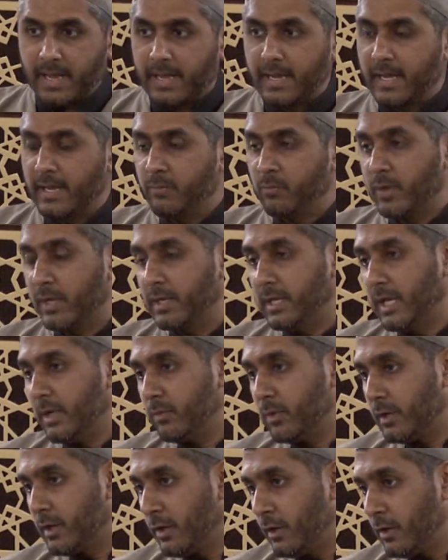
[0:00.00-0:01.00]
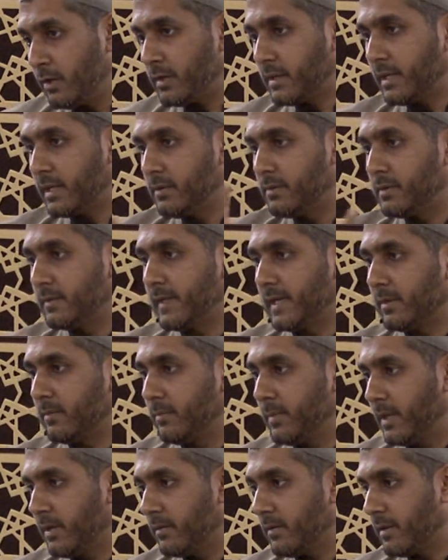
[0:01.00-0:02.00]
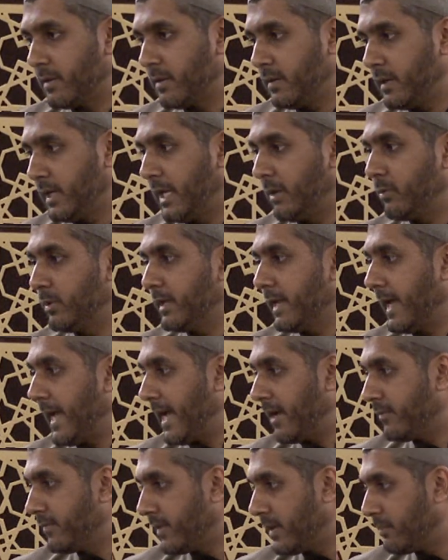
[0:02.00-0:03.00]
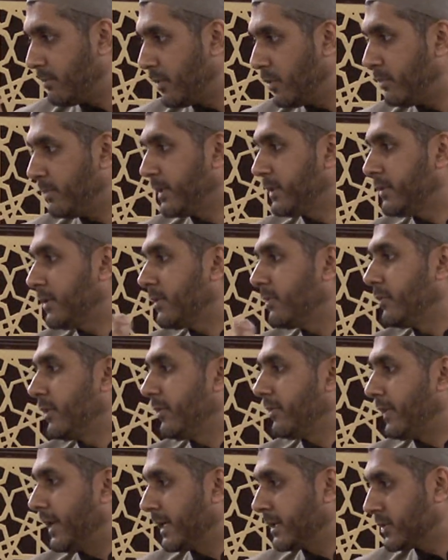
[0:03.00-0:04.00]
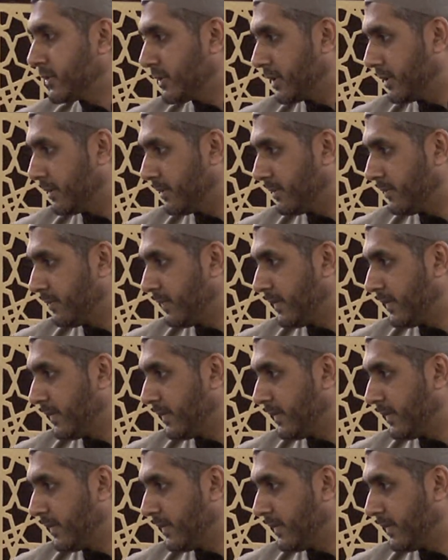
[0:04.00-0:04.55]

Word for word: And when he would look into that mirror, he would have a moment of reflection.